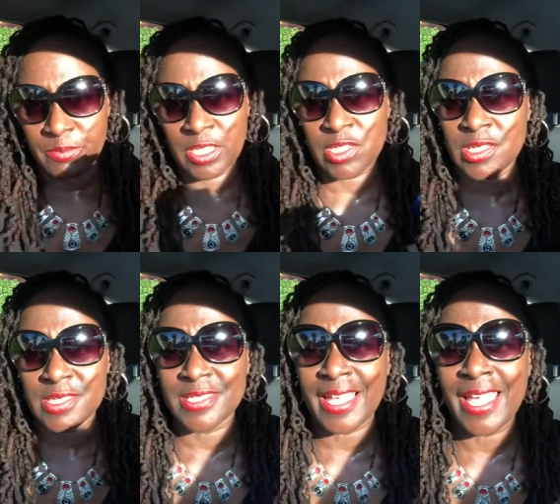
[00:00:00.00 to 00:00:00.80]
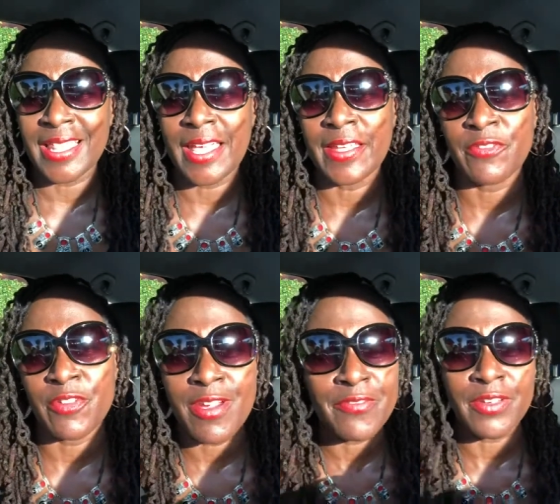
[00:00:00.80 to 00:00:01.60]
it doesn't stay like that
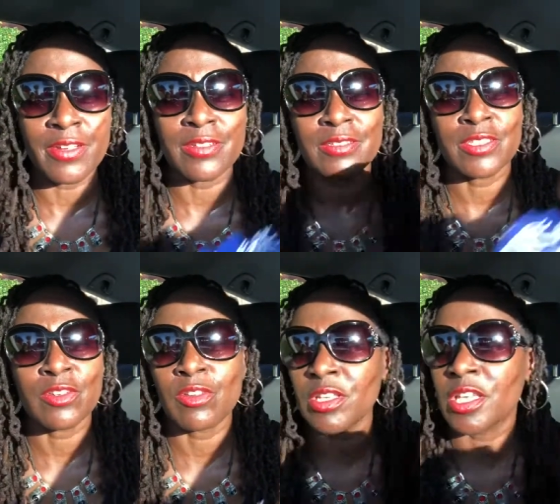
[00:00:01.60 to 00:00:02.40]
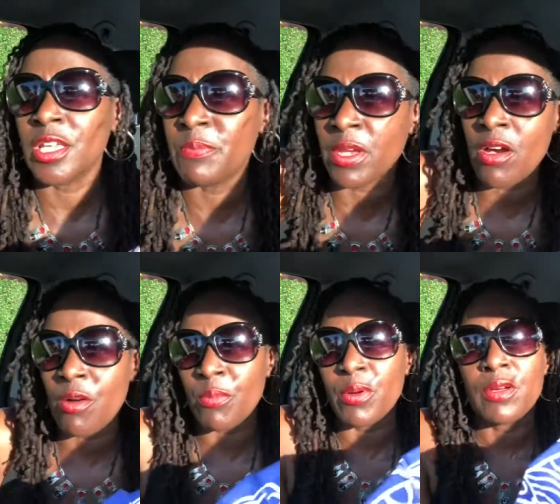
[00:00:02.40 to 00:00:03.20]
forever you've got to keep it
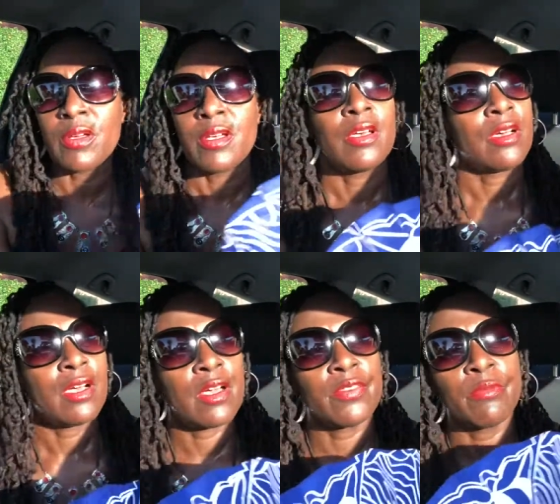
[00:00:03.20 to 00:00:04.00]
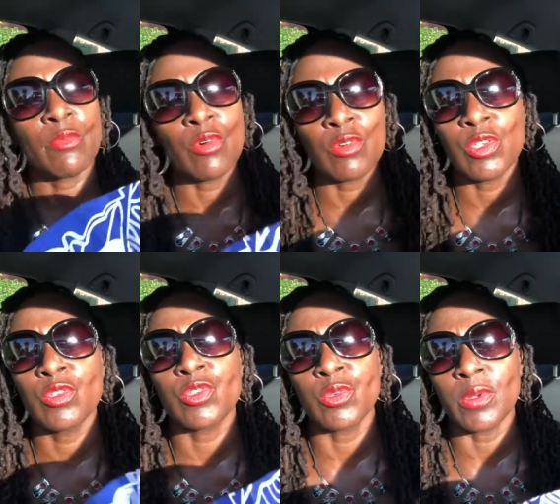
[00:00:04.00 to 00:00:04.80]
up and the more
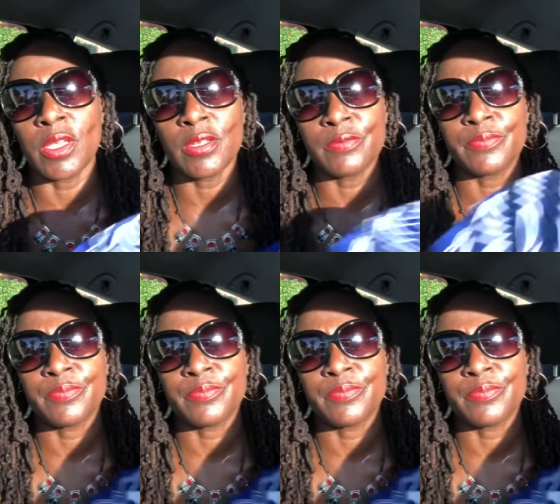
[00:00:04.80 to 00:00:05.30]
you do it